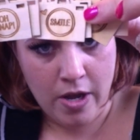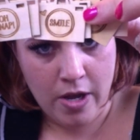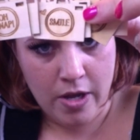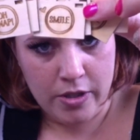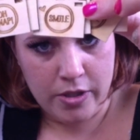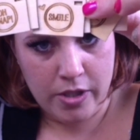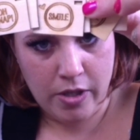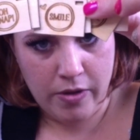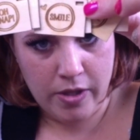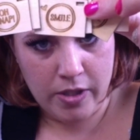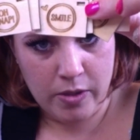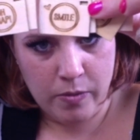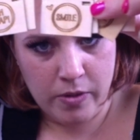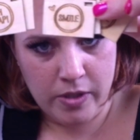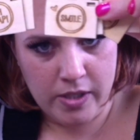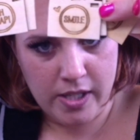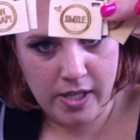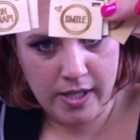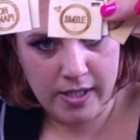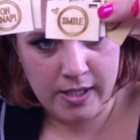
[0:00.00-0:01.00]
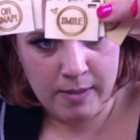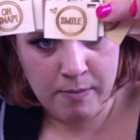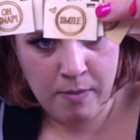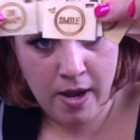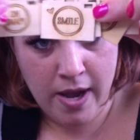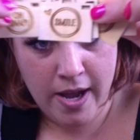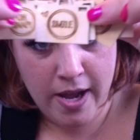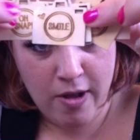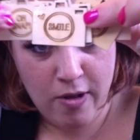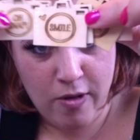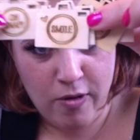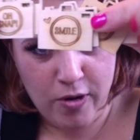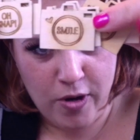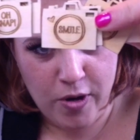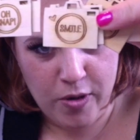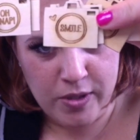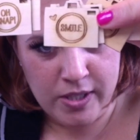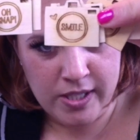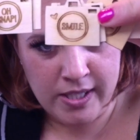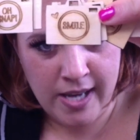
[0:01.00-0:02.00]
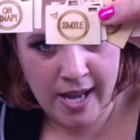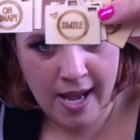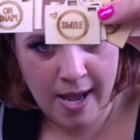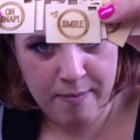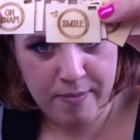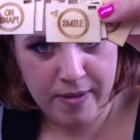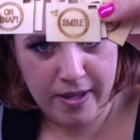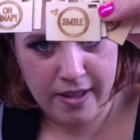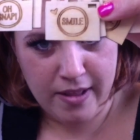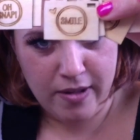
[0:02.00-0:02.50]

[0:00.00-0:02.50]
So this one says smile or oh snap, like a